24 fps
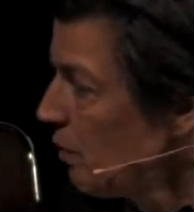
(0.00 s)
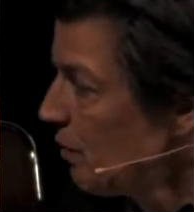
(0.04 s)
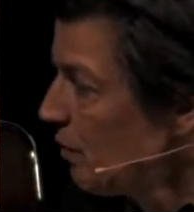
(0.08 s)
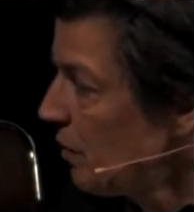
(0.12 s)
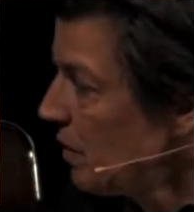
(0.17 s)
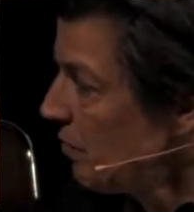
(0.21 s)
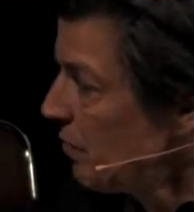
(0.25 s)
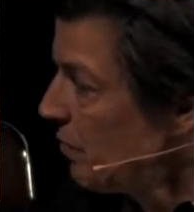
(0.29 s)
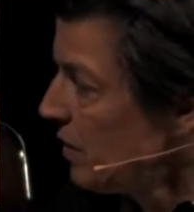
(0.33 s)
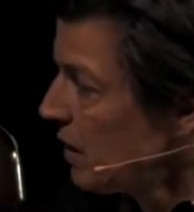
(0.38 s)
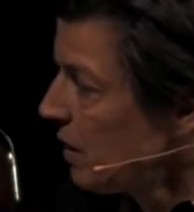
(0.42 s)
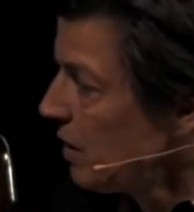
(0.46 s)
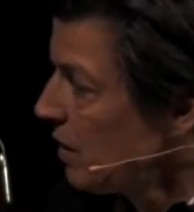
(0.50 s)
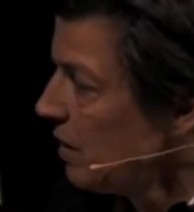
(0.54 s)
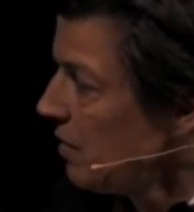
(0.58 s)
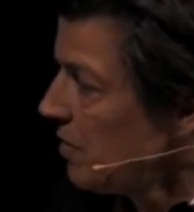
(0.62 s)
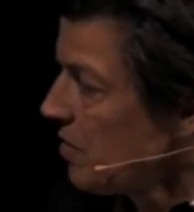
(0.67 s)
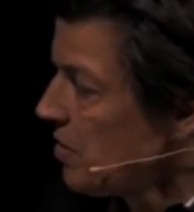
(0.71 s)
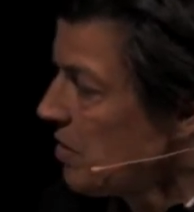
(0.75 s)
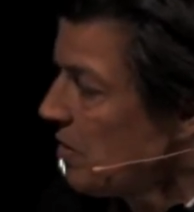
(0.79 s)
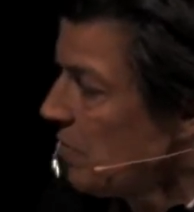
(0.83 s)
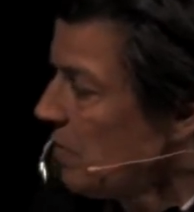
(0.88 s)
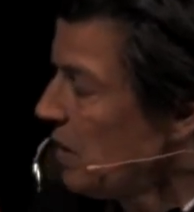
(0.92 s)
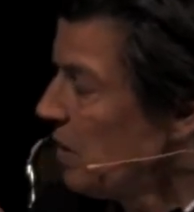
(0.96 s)
So this
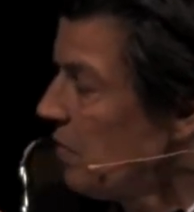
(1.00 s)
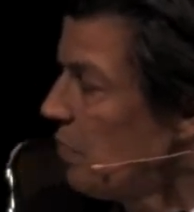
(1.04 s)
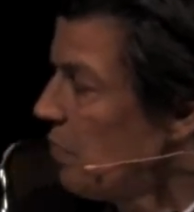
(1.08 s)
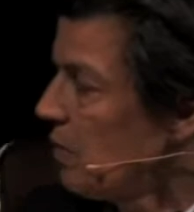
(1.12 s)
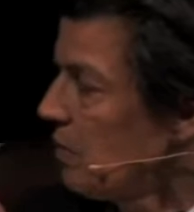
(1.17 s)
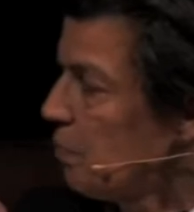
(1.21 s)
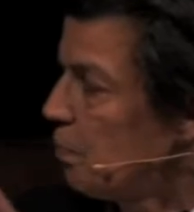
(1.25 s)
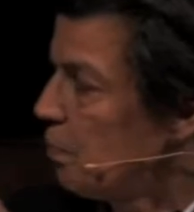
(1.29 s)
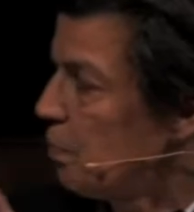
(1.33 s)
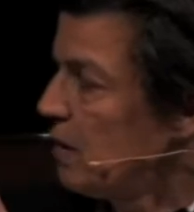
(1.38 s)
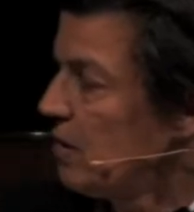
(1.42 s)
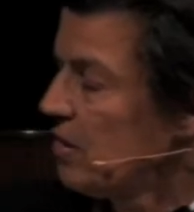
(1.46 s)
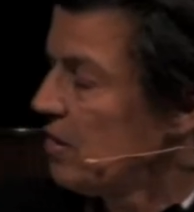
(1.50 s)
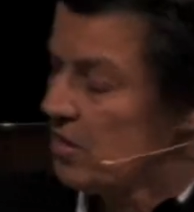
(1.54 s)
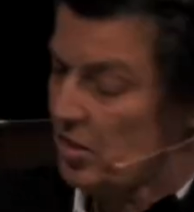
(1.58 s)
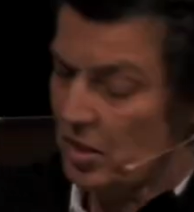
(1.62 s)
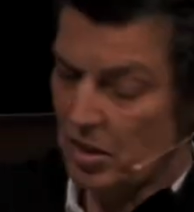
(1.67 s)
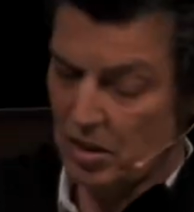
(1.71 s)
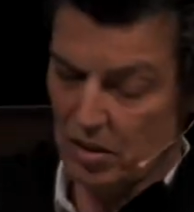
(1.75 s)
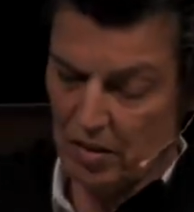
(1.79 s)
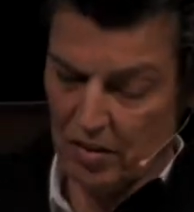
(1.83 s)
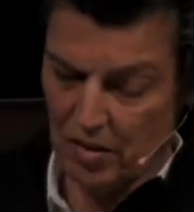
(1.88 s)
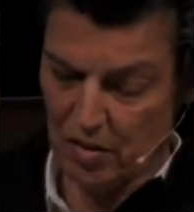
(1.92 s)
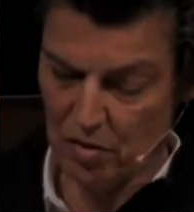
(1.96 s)
would be
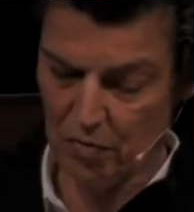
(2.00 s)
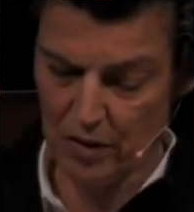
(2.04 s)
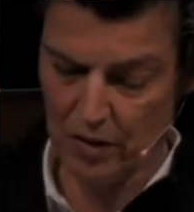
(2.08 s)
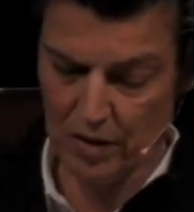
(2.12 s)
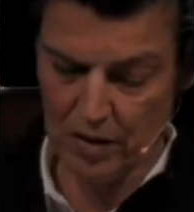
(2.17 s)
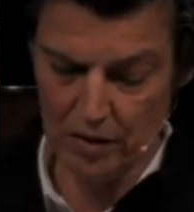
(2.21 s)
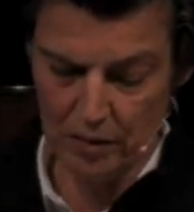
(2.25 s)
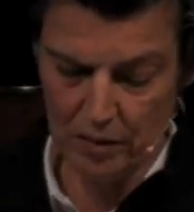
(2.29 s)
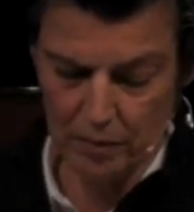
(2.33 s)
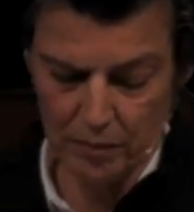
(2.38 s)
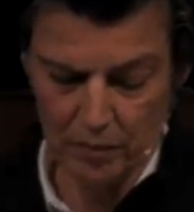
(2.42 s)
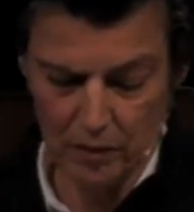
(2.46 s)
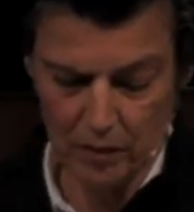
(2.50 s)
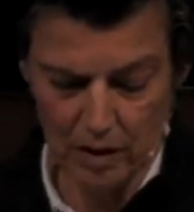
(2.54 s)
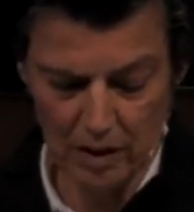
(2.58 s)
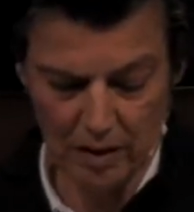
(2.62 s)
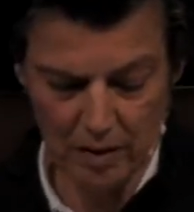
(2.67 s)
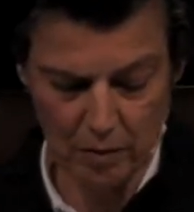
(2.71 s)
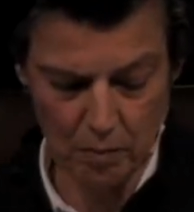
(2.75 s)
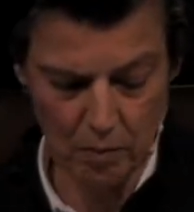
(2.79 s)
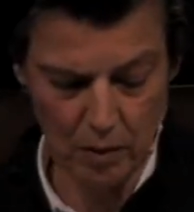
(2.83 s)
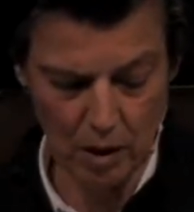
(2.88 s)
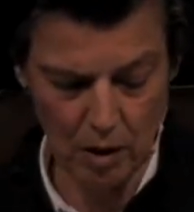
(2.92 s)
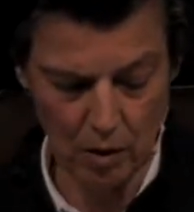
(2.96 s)
my
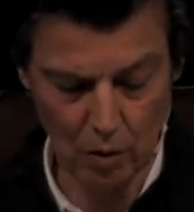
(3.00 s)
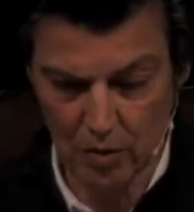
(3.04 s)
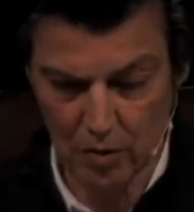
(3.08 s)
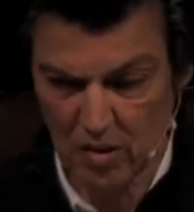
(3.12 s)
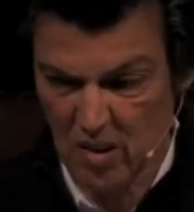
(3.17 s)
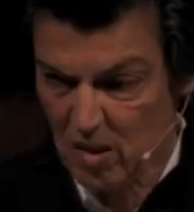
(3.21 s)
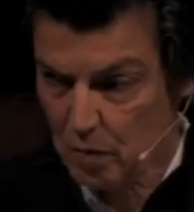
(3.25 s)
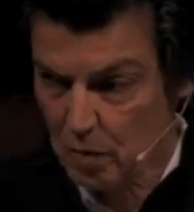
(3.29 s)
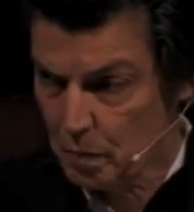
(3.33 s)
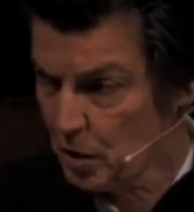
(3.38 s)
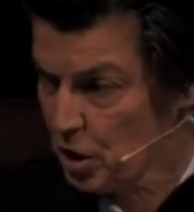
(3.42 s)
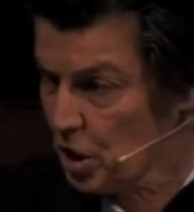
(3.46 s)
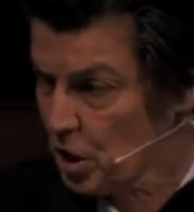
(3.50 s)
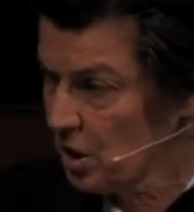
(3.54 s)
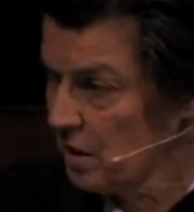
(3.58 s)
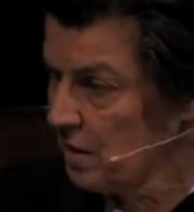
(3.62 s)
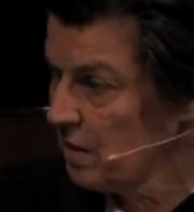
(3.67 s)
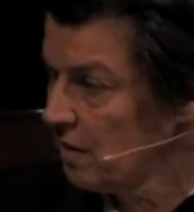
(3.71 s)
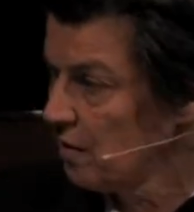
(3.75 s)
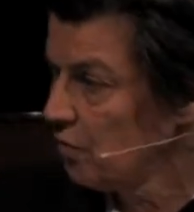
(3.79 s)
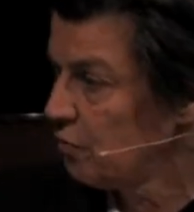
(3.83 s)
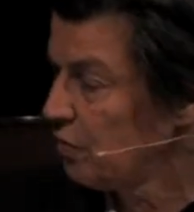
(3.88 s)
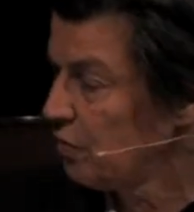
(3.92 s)
idea, but I'm